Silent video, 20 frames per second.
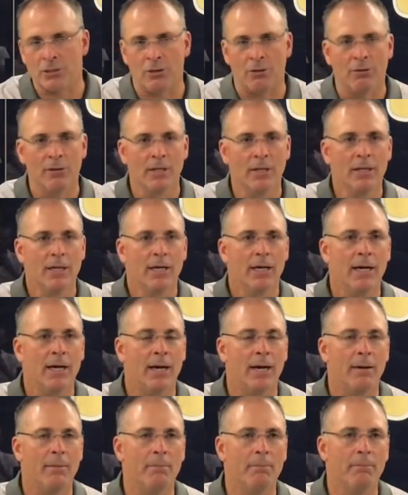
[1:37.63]
So,
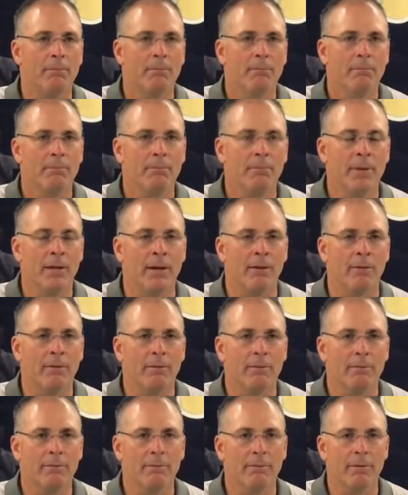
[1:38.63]
um, you know,
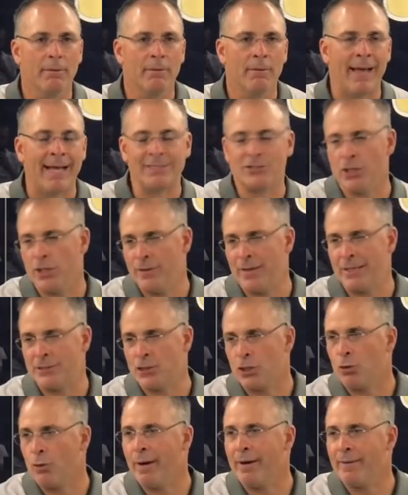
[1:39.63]
that's a, that's
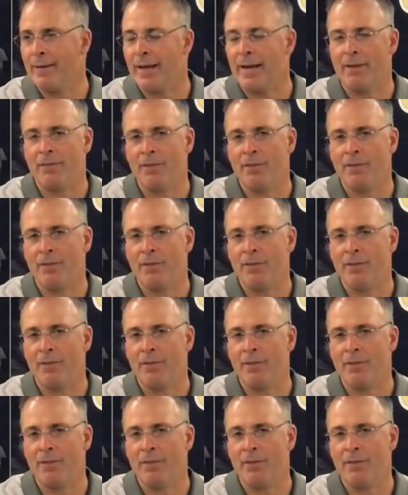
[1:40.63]
a great thing,